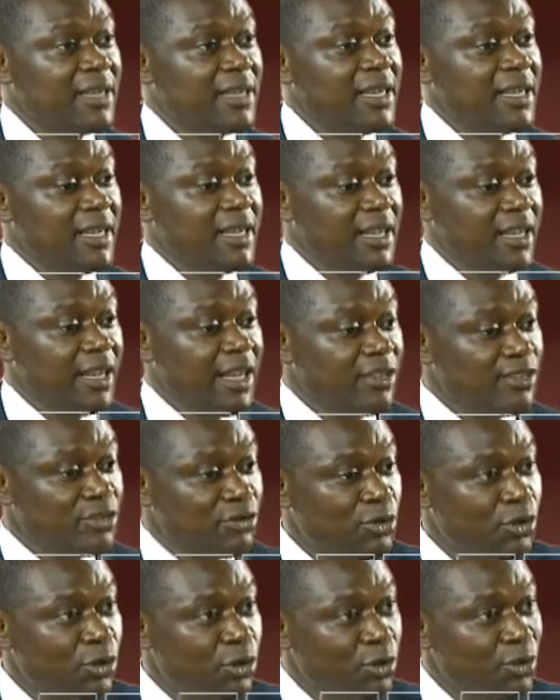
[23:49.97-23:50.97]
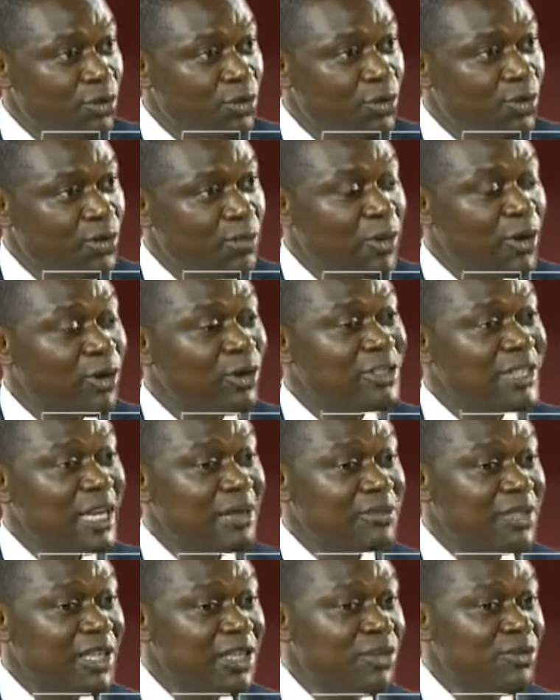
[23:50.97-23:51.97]
Let's go, because
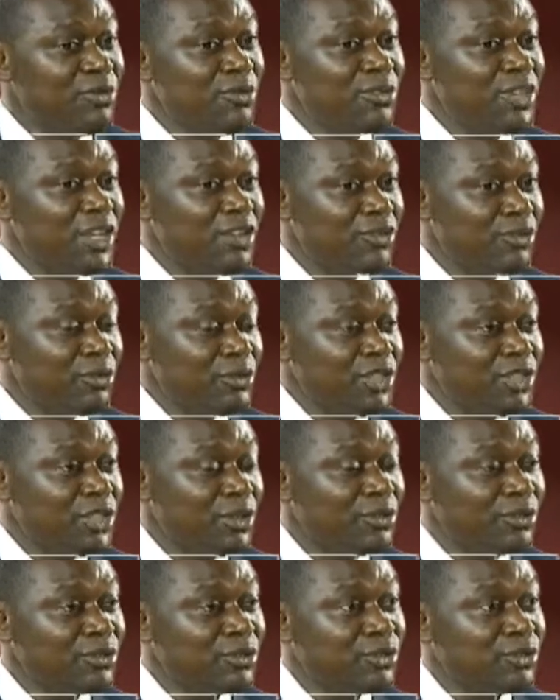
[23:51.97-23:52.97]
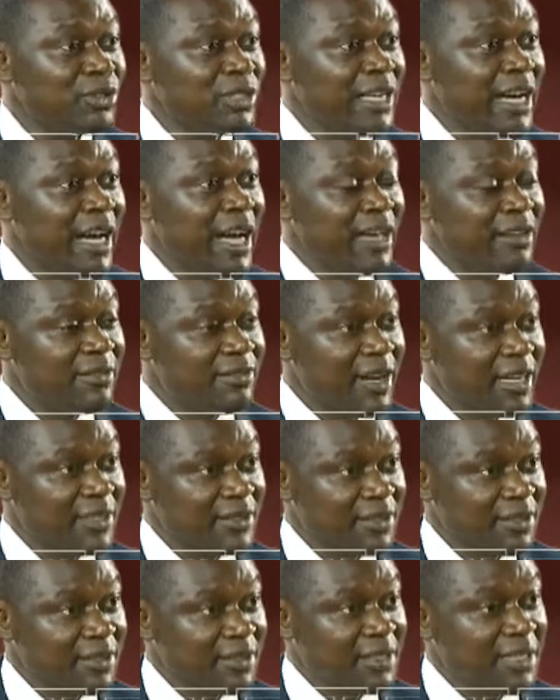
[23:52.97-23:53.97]
I'm telling you, they study the Constitution, they are
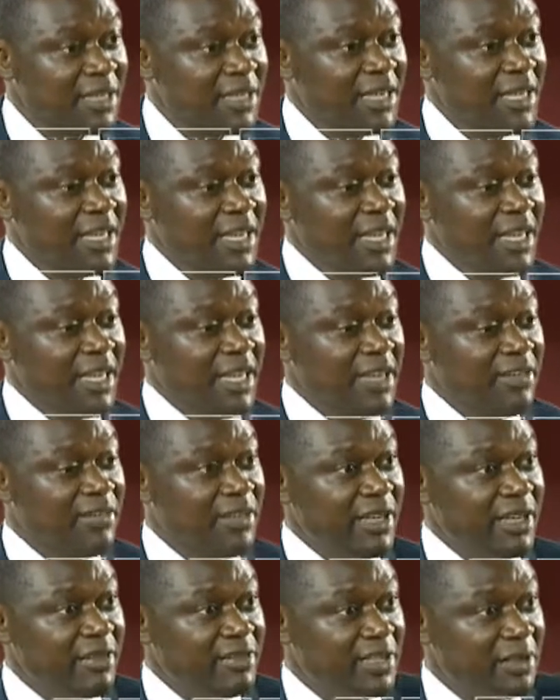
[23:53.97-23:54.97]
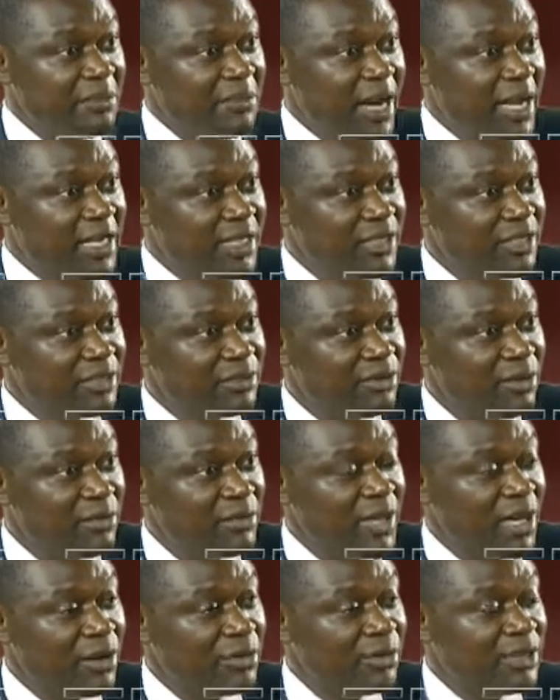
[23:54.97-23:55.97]
advised. Even if they buy this
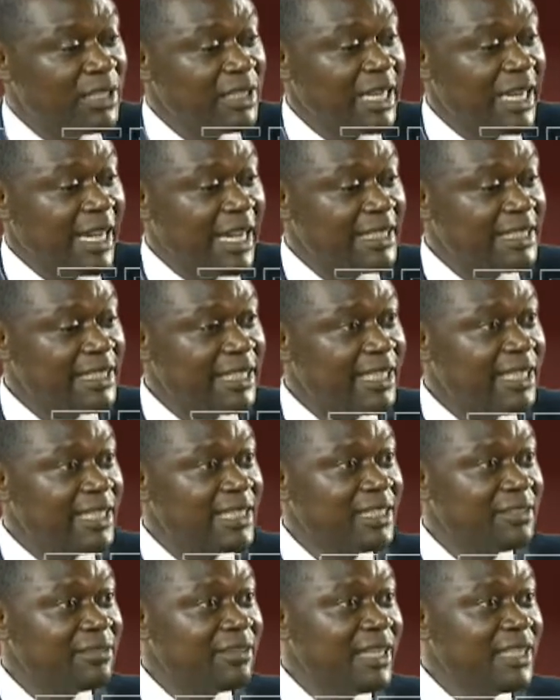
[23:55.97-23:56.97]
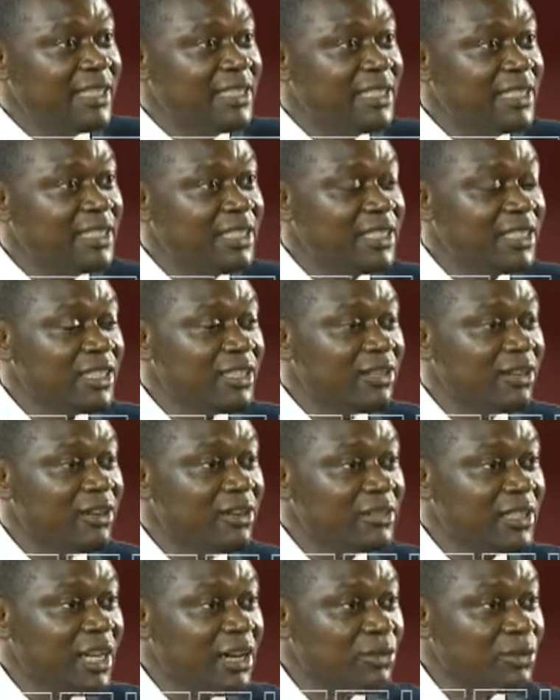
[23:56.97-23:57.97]
from now, they can challenge the validity
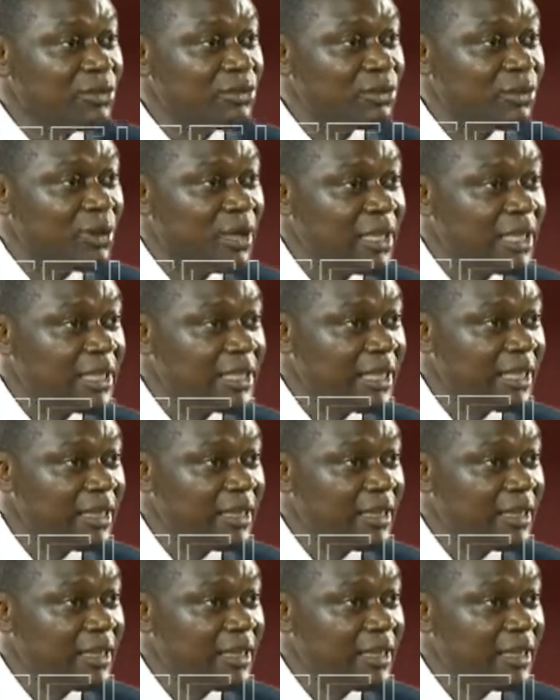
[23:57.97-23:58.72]
of that withdrawal letter.